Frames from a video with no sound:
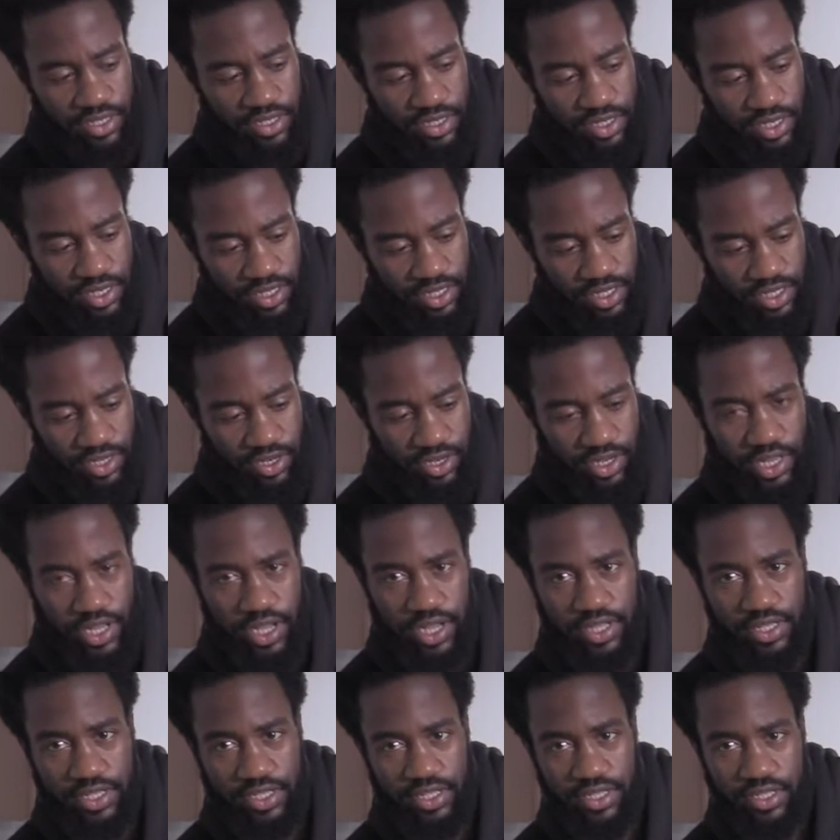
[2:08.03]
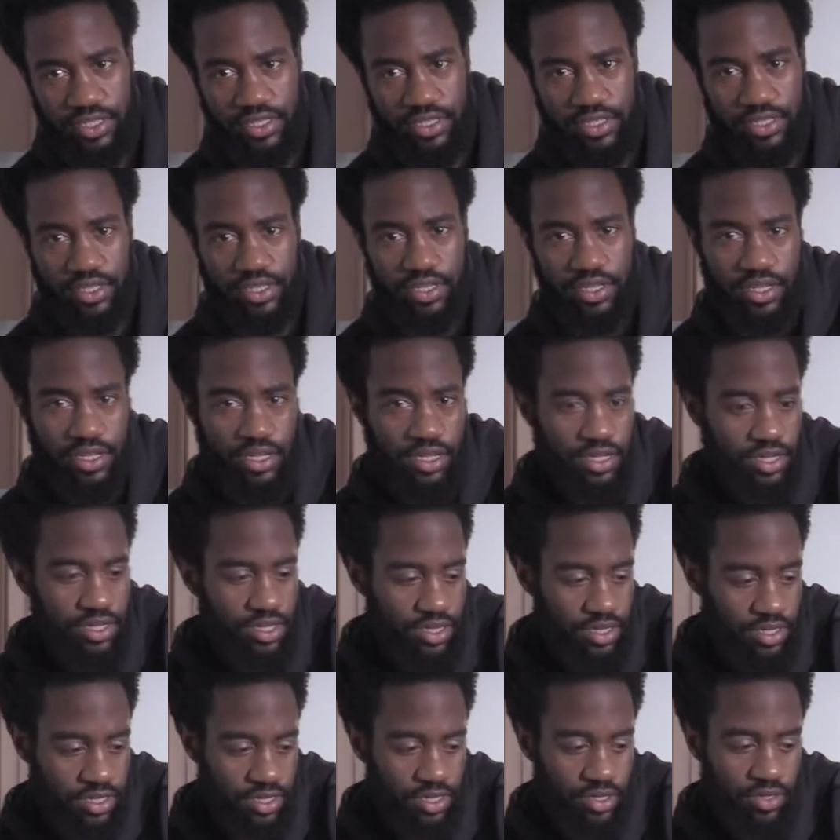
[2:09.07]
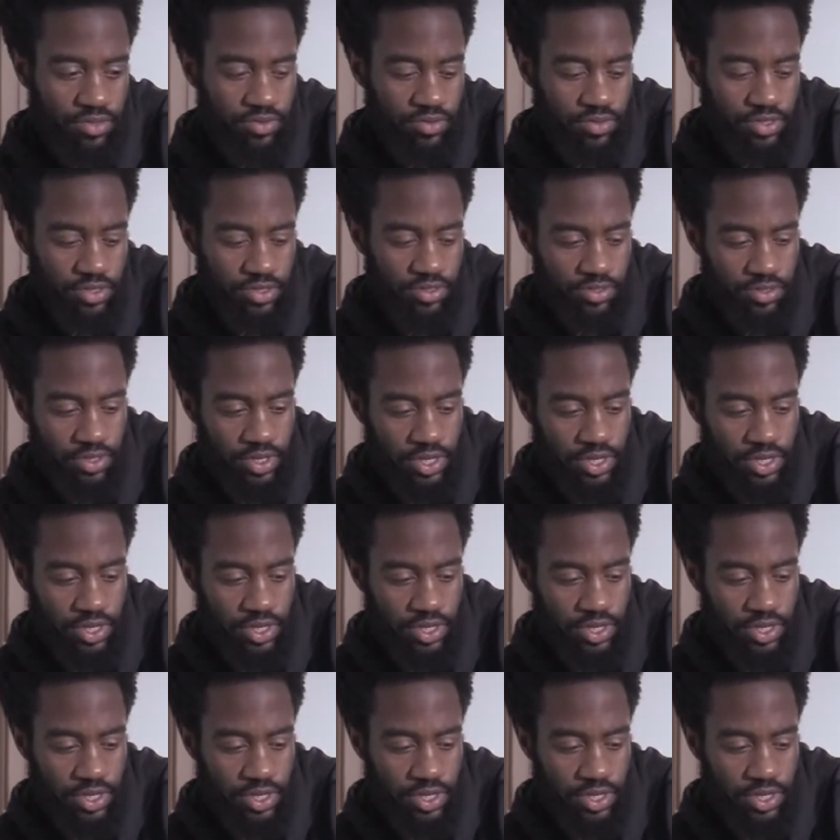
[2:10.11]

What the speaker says: necessary high heat cooking oil.